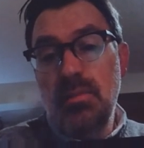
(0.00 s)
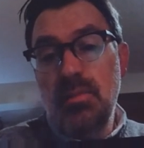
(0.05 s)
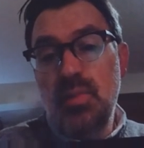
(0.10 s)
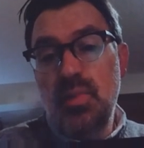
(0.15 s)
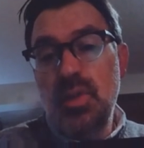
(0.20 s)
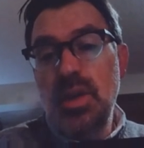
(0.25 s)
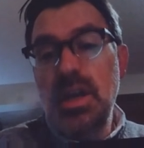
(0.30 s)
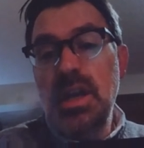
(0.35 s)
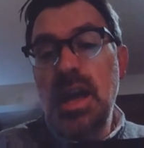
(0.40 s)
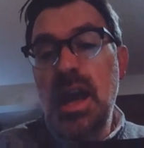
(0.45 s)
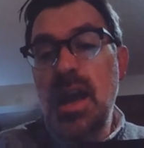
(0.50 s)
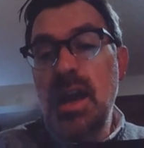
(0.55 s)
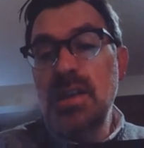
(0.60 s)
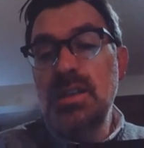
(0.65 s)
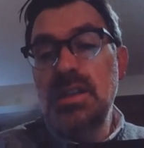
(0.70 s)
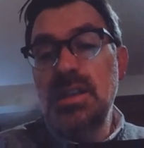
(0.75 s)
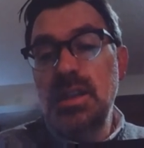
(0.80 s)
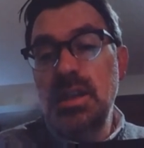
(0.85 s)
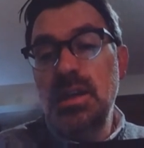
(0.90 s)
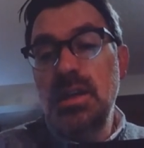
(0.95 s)
pretty
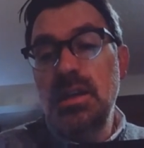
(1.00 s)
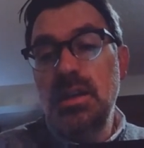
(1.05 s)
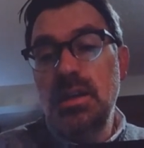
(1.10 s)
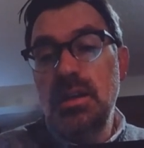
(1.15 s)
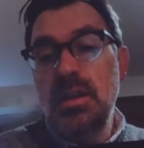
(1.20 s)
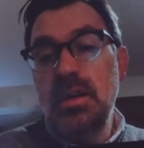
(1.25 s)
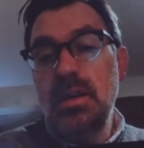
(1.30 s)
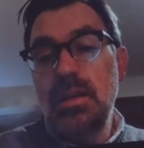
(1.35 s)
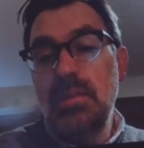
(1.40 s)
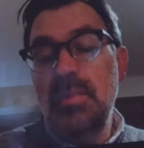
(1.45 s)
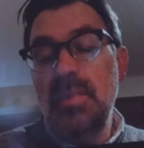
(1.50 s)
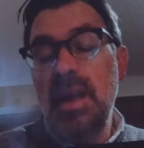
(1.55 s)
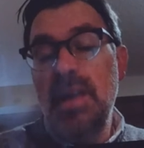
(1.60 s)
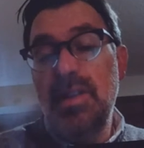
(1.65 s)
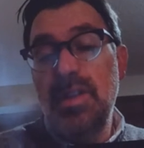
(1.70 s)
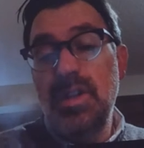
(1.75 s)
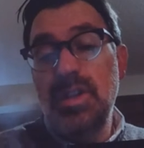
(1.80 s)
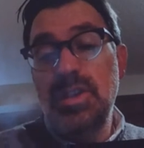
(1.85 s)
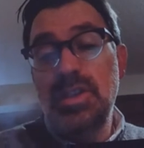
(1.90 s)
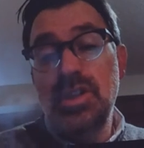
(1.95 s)
nasty
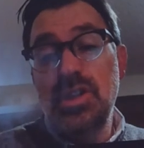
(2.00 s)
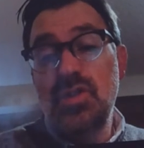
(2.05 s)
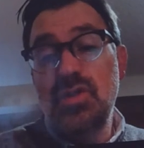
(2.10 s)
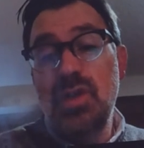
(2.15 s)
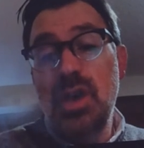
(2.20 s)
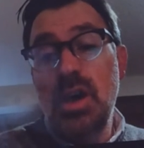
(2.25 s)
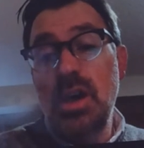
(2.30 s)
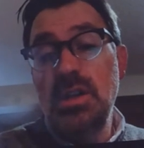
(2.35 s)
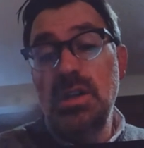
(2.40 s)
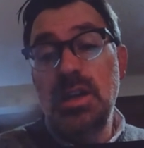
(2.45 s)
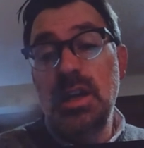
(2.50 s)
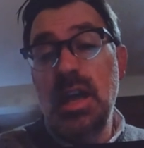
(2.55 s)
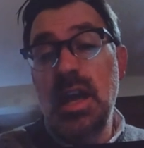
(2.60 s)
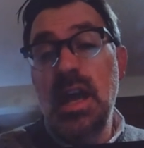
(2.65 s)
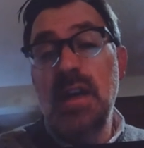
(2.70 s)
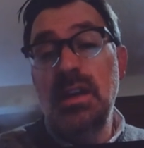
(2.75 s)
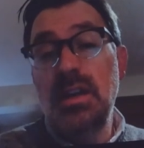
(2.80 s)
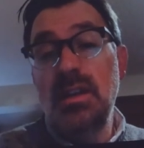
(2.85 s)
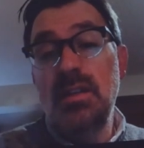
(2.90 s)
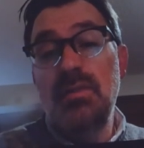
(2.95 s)
methods to try and
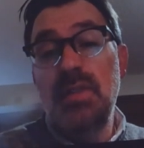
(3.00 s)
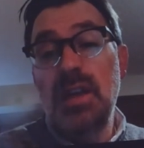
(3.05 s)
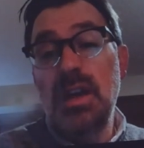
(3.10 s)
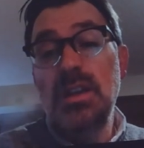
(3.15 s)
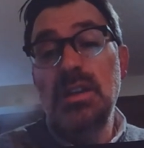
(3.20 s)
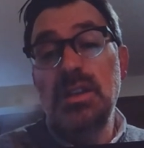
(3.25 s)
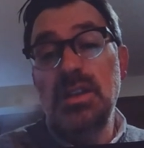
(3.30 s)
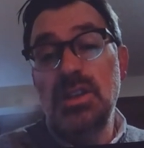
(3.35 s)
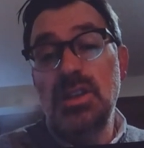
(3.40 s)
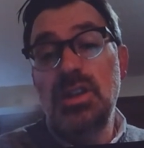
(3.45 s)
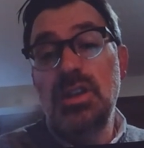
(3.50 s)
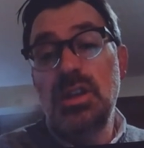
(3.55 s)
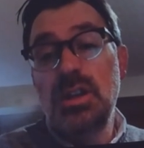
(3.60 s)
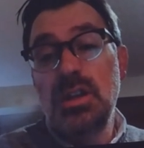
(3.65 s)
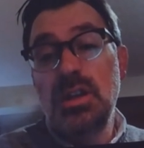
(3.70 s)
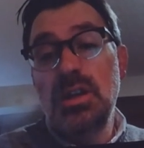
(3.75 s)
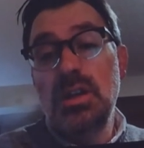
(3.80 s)
gain an advantage.